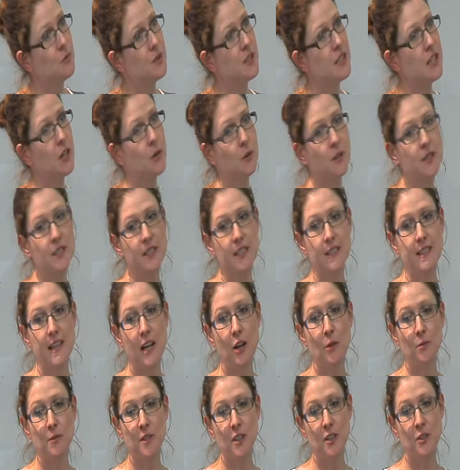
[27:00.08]
sequence has
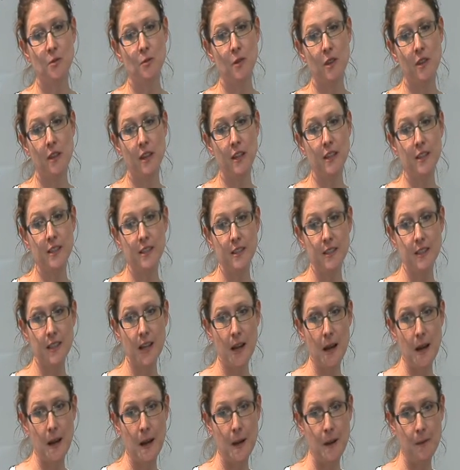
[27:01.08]
helped us with this.
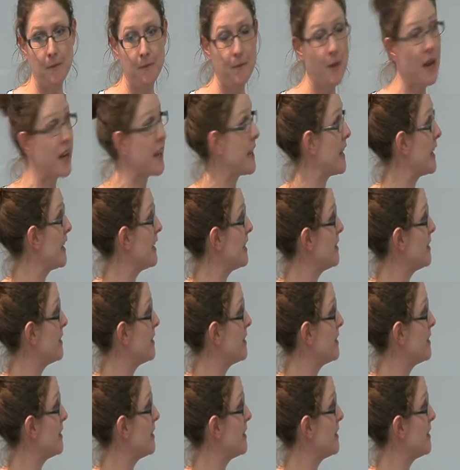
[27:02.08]
Again,